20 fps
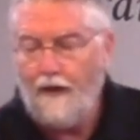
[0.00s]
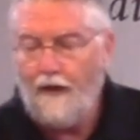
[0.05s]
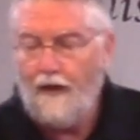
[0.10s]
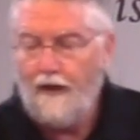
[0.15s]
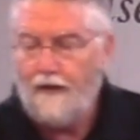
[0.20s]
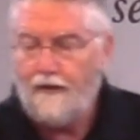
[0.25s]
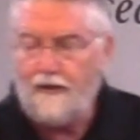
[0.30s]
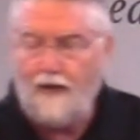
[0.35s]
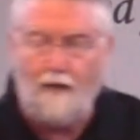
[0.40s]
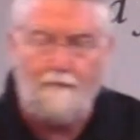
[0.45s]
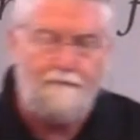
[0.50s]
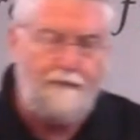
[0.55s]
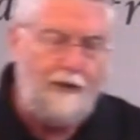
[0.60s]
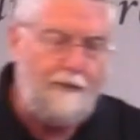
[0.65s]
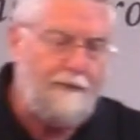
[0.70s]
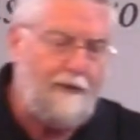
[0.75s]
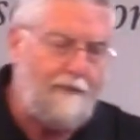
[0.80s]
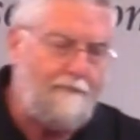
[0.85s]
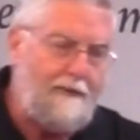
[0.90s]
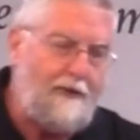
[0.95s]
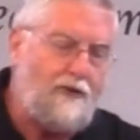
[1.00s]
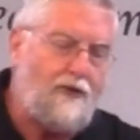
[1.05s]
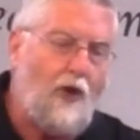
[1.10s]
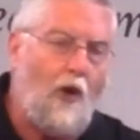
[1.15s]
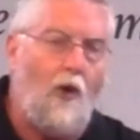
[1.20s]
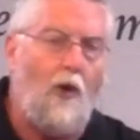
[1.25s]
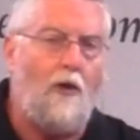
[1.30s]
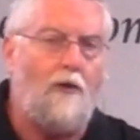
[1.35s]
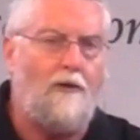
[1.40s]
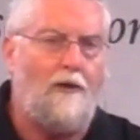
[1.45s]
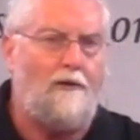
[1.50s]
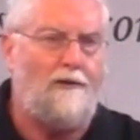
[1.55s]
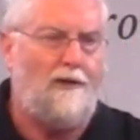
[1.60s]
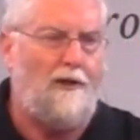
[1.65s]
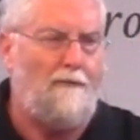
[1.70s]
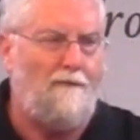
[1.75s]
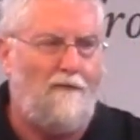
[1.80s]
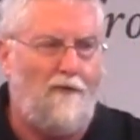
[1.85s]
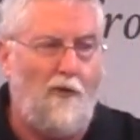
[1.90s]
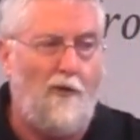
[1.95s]
Some people have been told, "Oh,
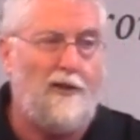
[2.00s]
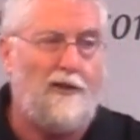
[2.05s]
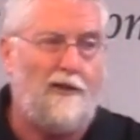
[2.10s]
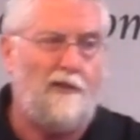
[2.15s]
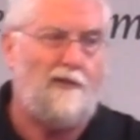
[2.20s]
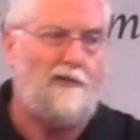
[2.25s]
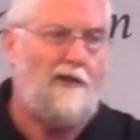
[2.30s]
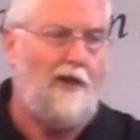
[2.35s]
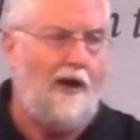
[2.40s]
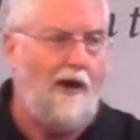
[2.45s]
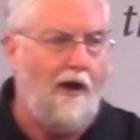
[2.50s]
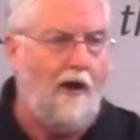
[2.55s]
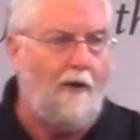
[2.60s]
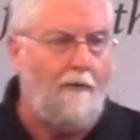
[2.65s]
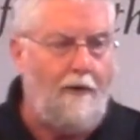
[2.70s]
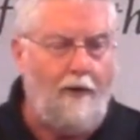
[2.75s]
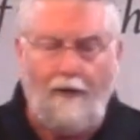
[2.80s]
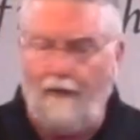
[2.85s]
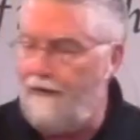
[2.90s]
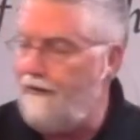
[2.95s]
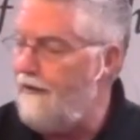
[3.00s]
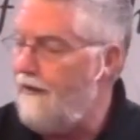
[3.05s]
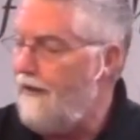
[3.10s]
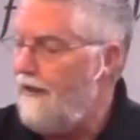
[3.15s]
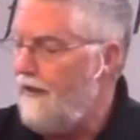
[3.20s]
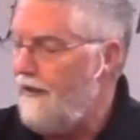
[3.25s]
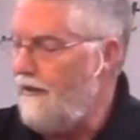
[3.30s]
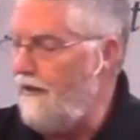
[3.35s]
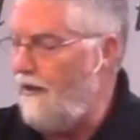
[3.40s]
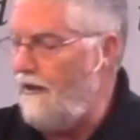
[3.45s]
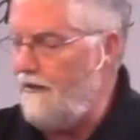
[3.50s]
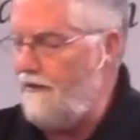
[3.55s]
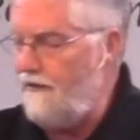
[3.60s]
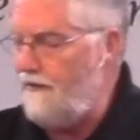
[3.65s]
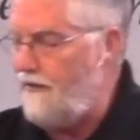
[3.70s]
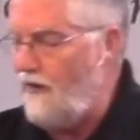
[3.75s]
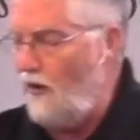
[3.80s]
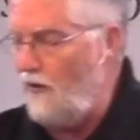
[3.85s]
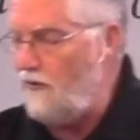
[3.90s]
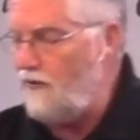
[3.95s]
your voice is terrible. Yeah, you
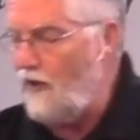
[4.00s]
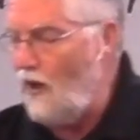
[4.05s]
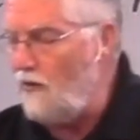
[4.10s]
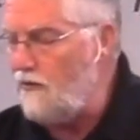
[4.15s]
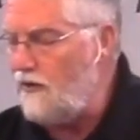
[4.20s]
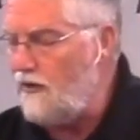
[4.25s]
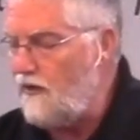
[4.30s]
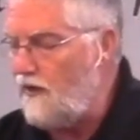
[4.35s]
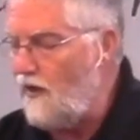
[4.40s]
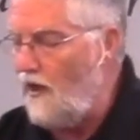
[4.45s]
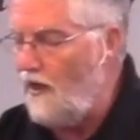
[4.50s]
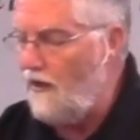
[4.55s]
know, don't sing.